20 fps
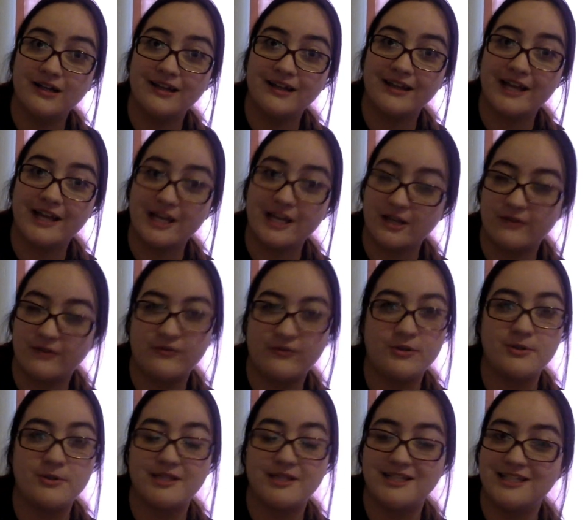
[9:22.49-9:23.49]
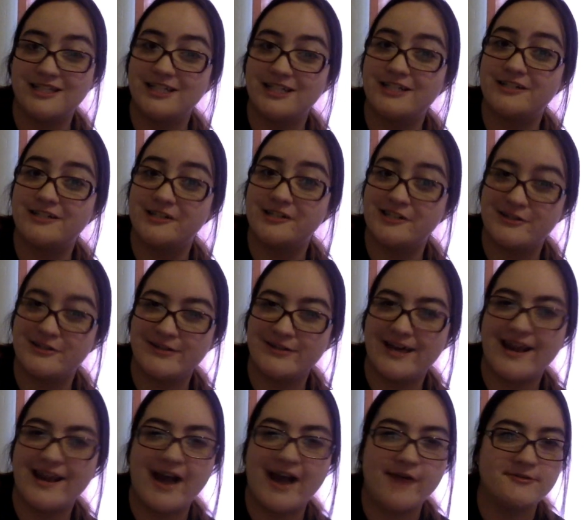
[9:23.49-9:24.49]
Like, if you continue to do that,
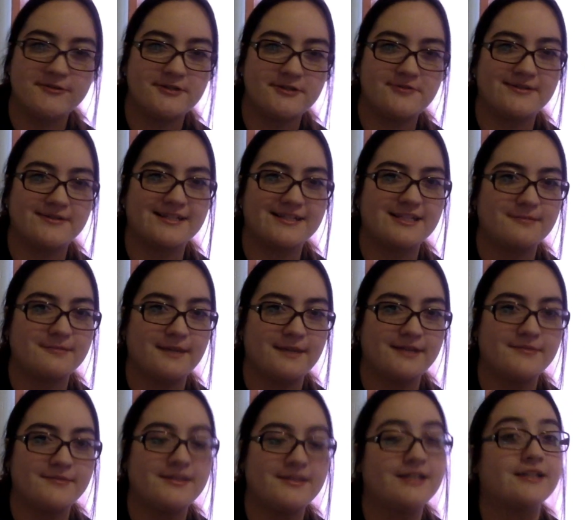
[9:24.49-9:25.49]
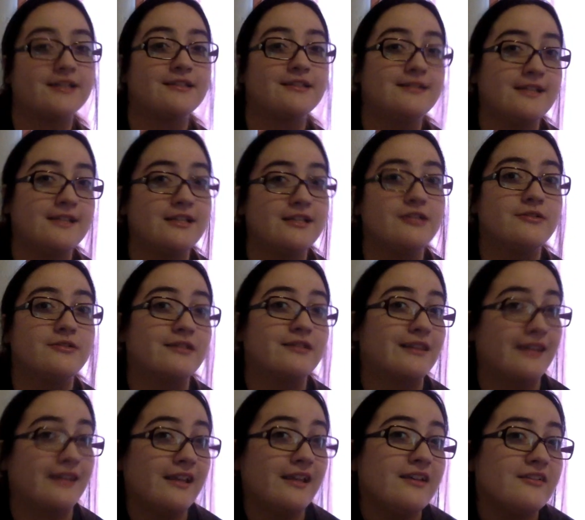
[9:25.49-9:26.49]
how do you expect me to continue to
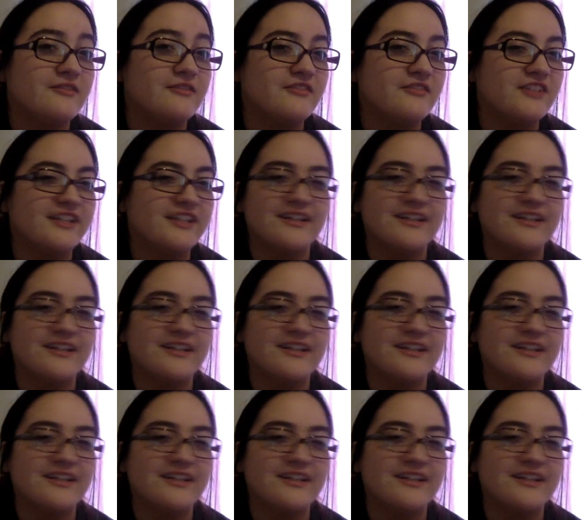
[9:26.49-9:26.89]
live?